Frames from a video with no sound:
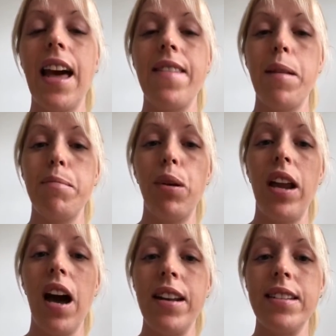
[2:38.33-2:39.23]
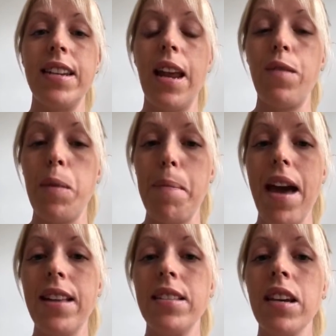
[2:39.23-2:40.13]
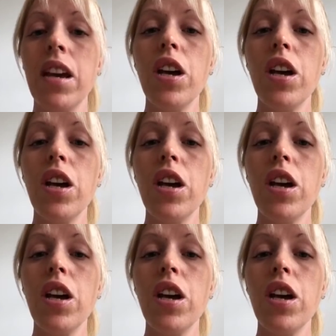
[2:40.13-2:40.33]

and then put it underneath the bed.